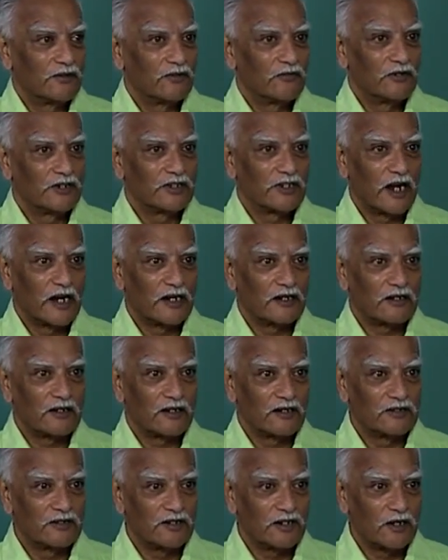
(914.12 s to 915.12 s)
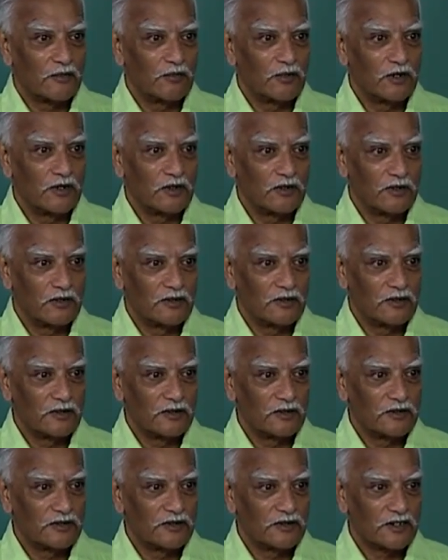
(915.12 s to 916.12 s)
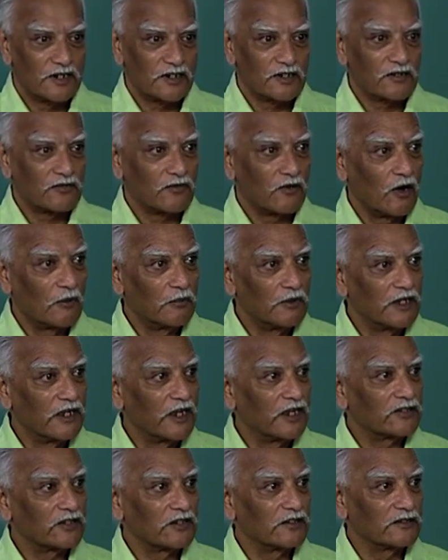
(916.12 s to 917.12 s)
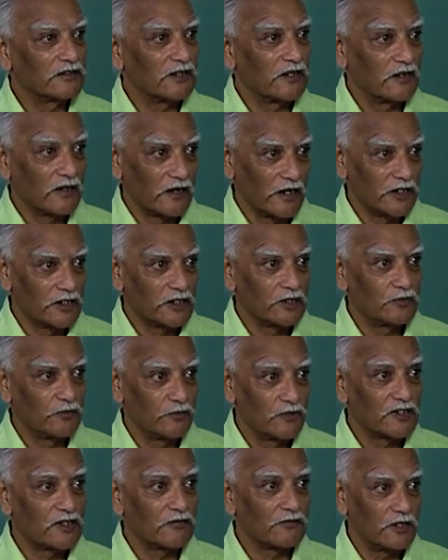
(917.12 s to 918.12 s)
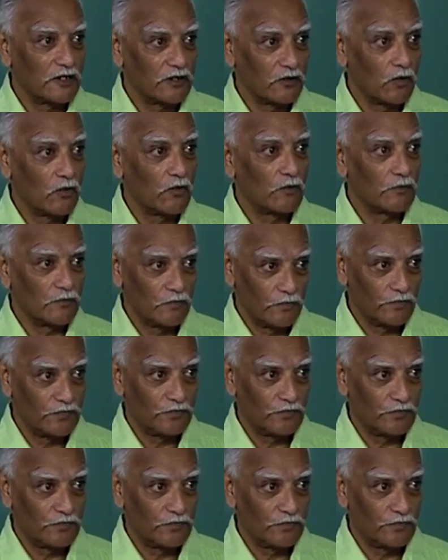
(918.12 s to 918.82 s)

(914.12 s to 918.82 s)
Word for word: which had considerable sets of obligations and rights vis-a-vis Rome,